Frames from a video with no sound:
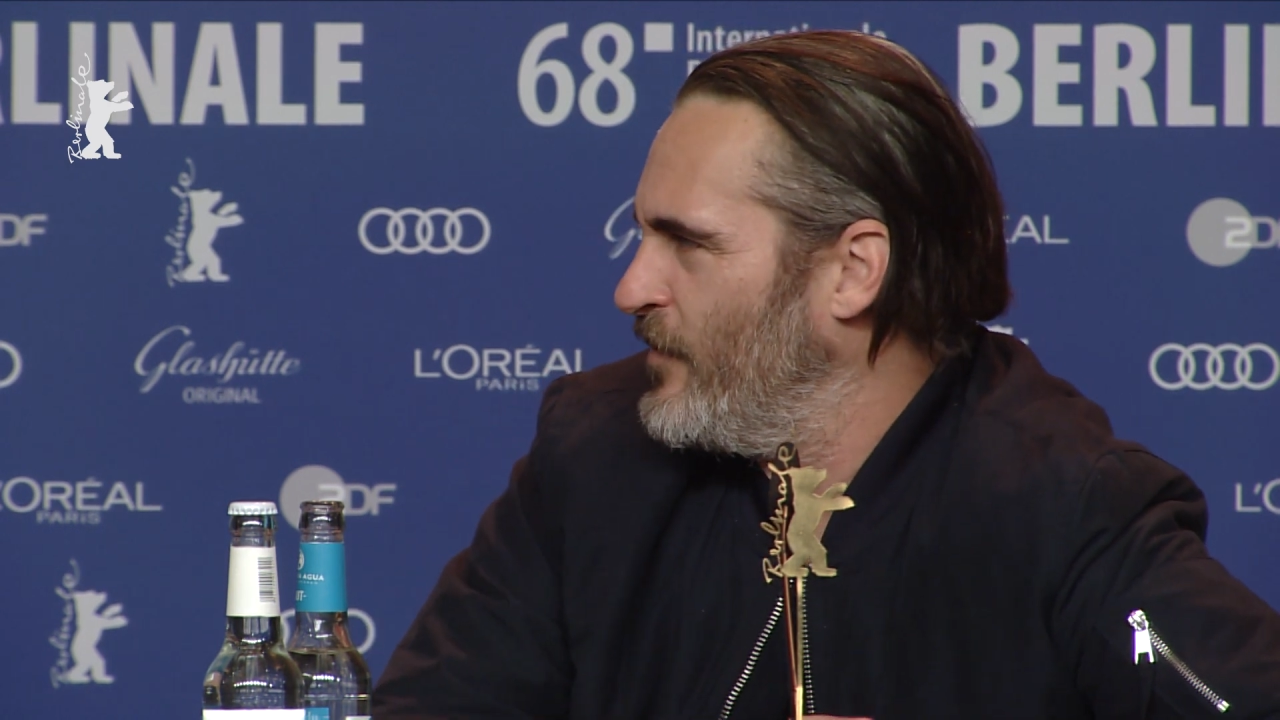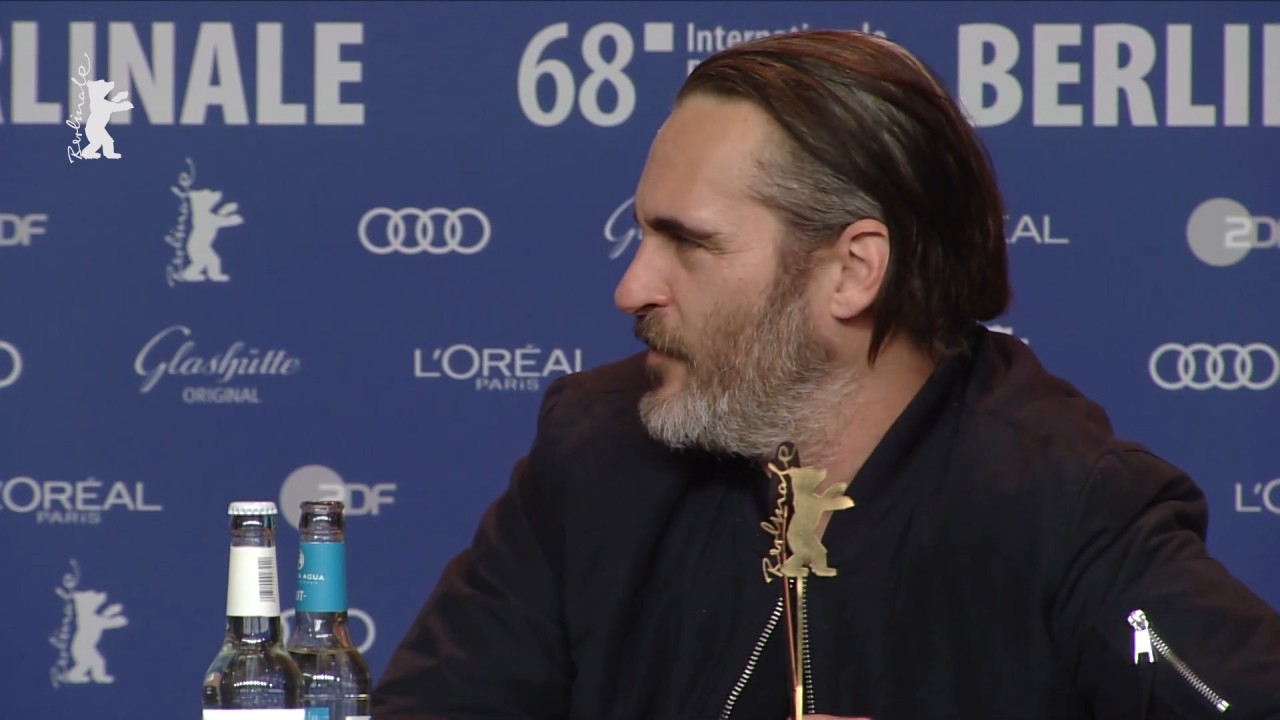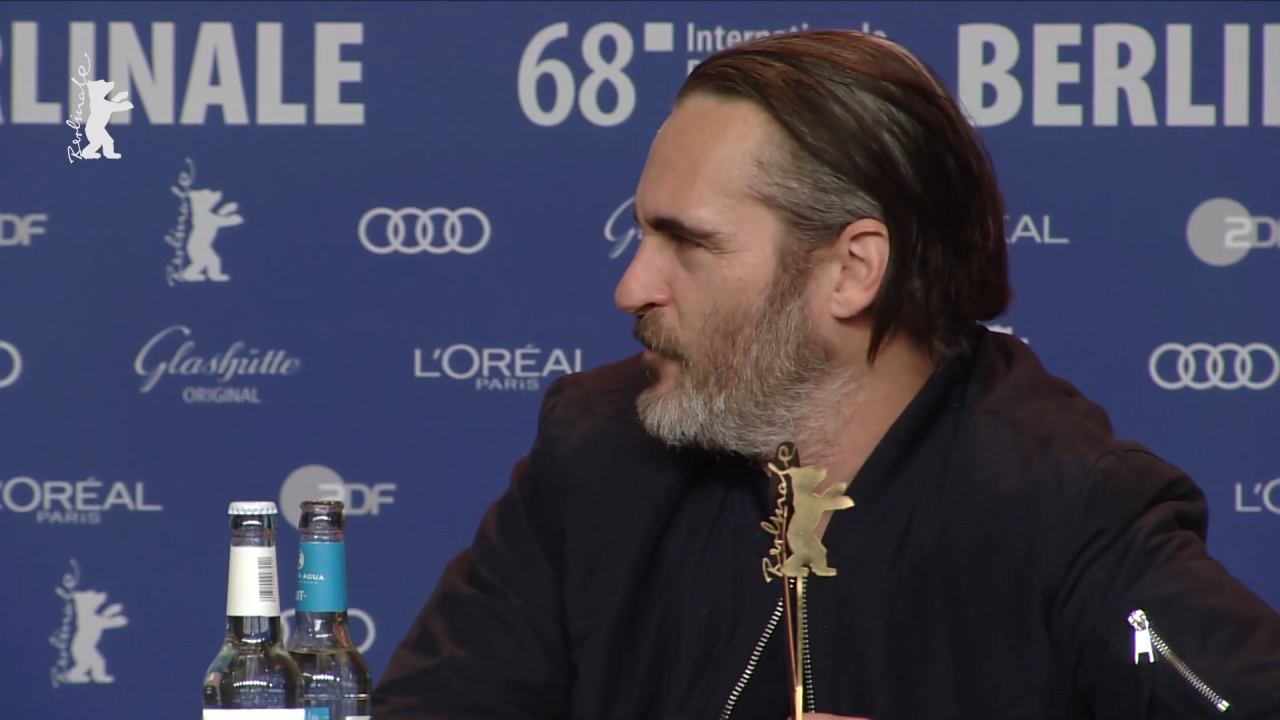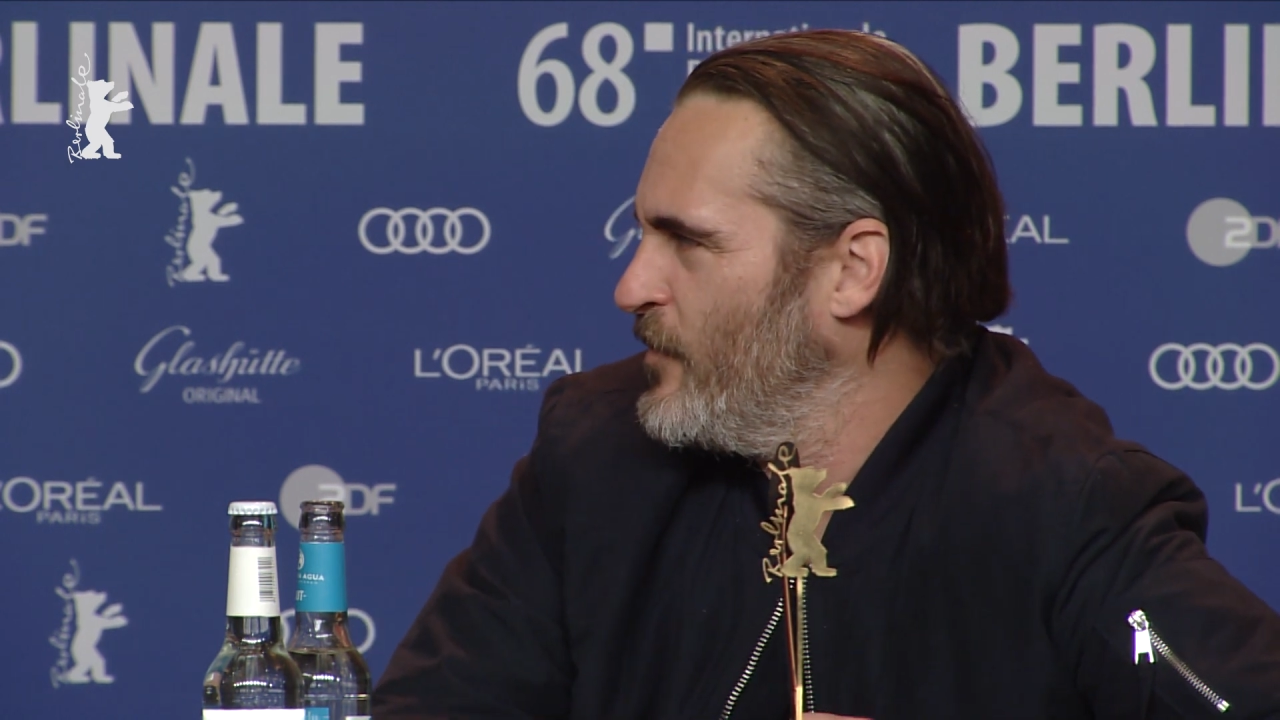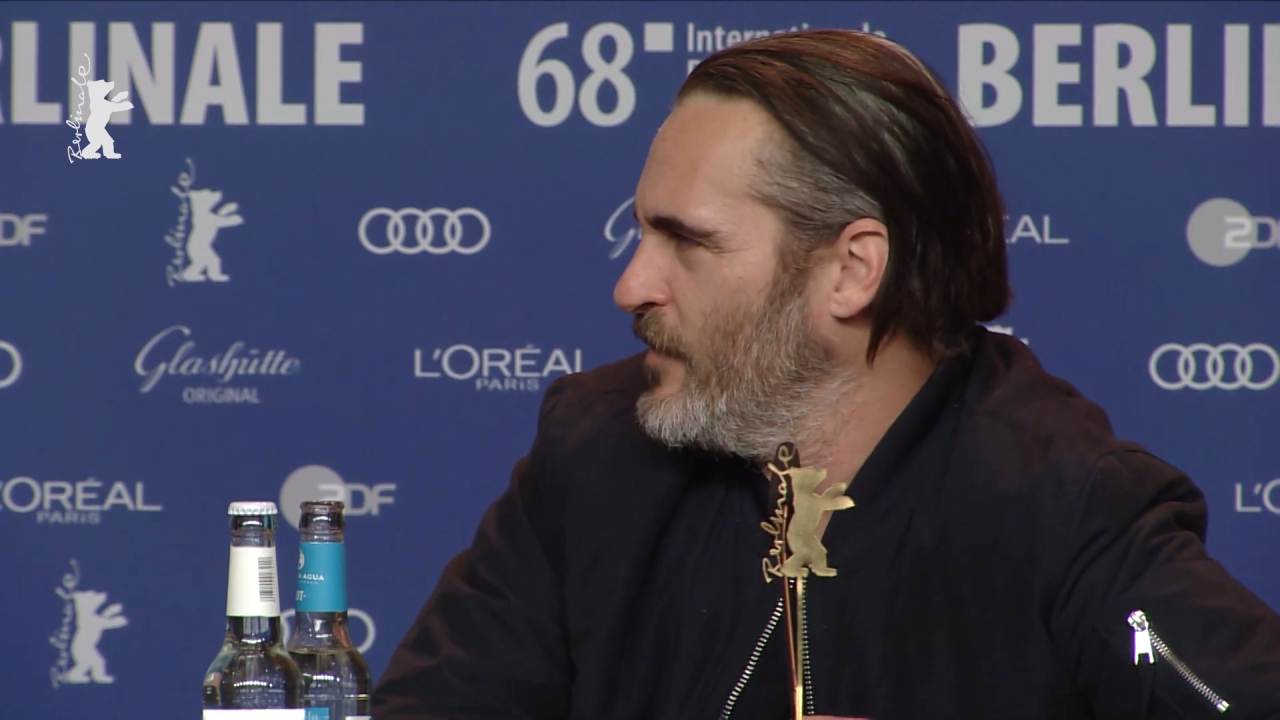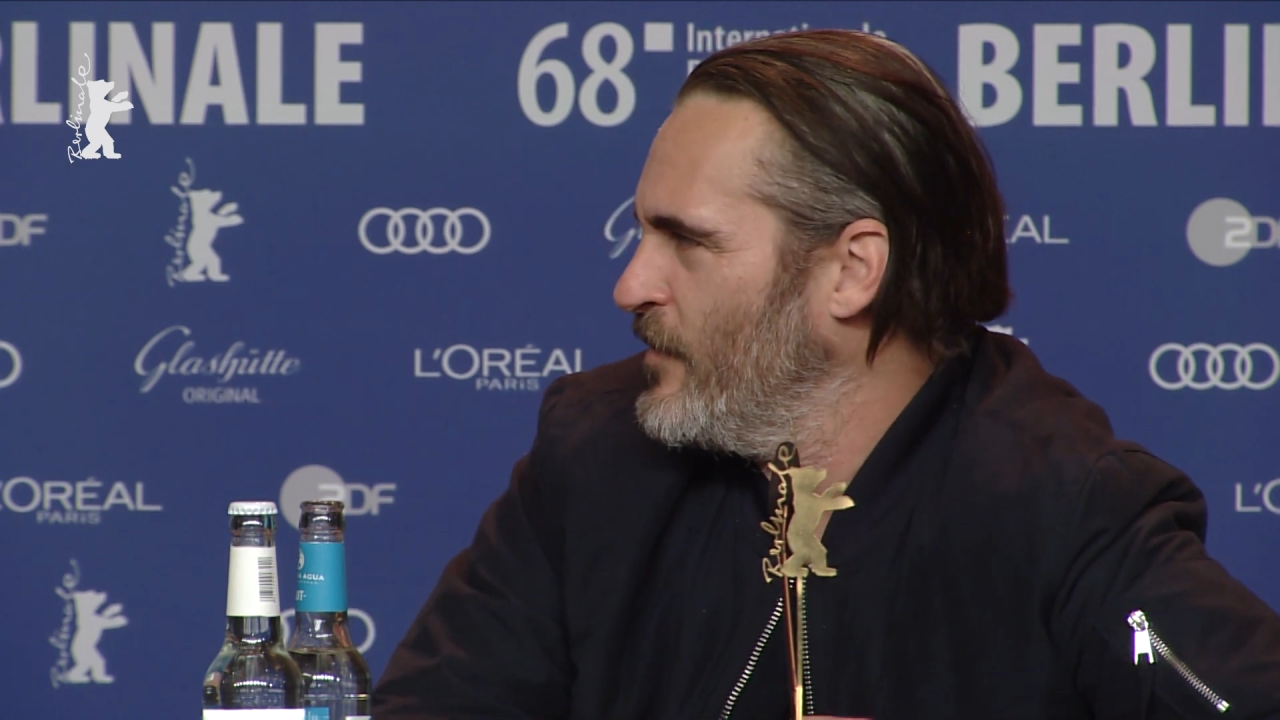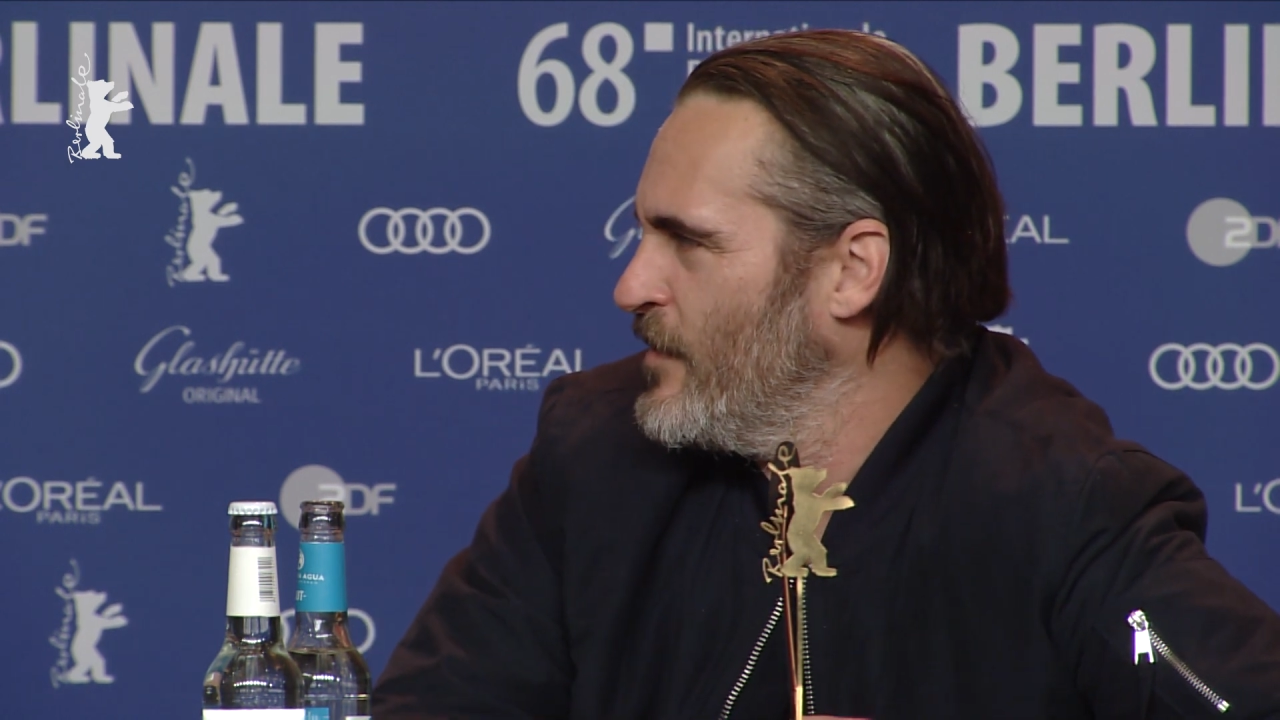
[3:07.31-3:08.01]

didn't